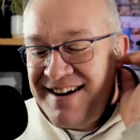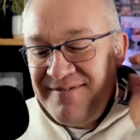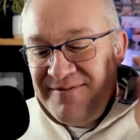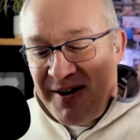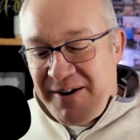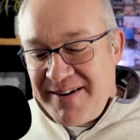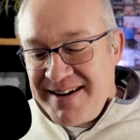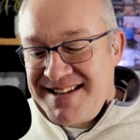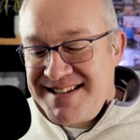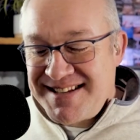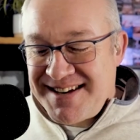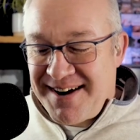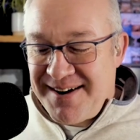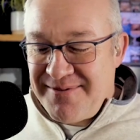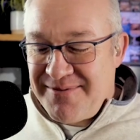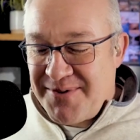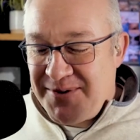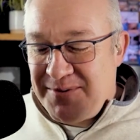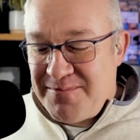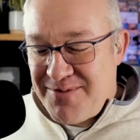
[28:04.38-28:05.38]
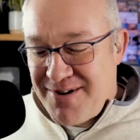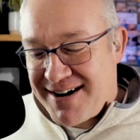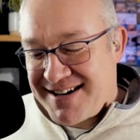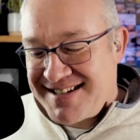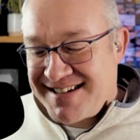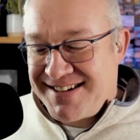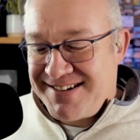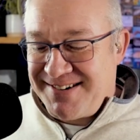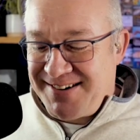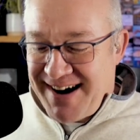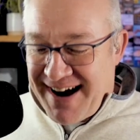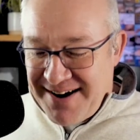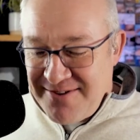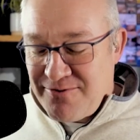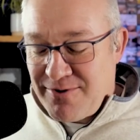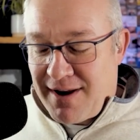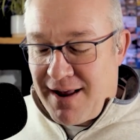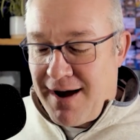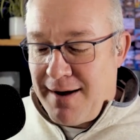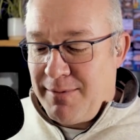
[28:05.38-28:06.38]
Very insightful, practical, and
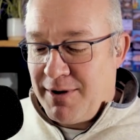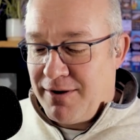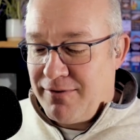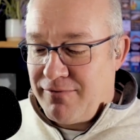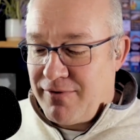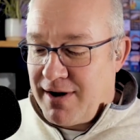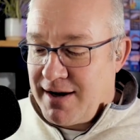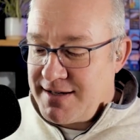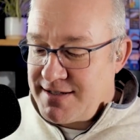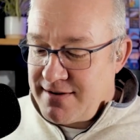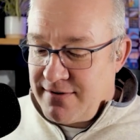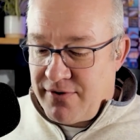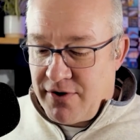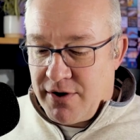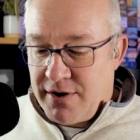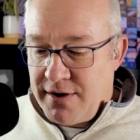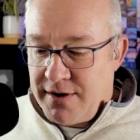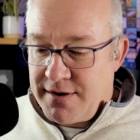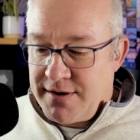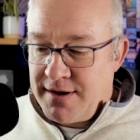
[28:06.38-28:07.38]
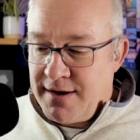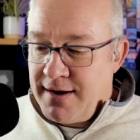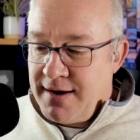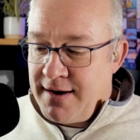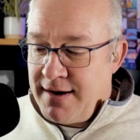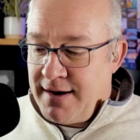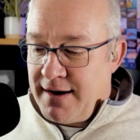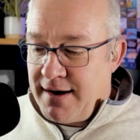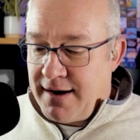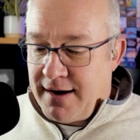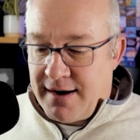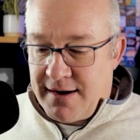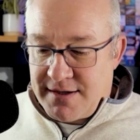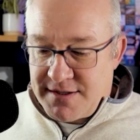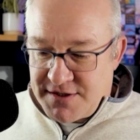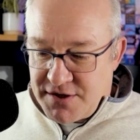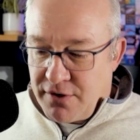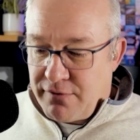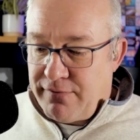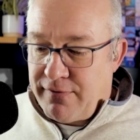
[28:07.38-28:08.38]
reliable advice I've heard
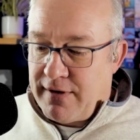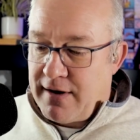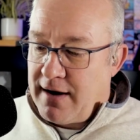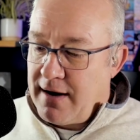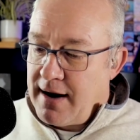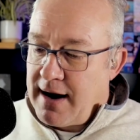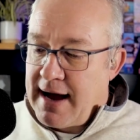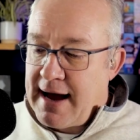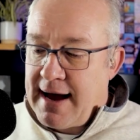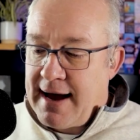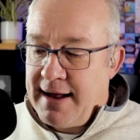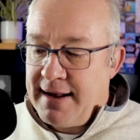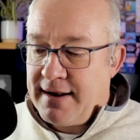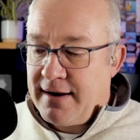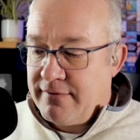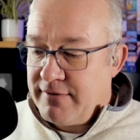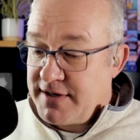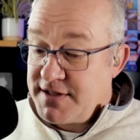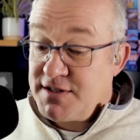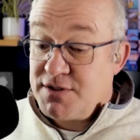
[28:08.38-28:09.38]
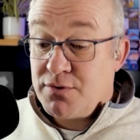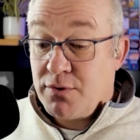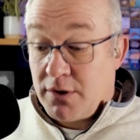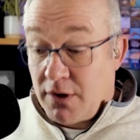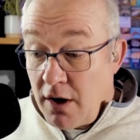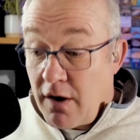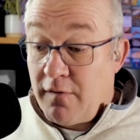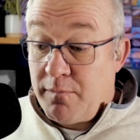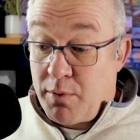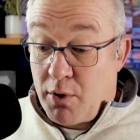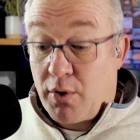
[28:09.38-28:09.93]
so far, and I've listened to a lot of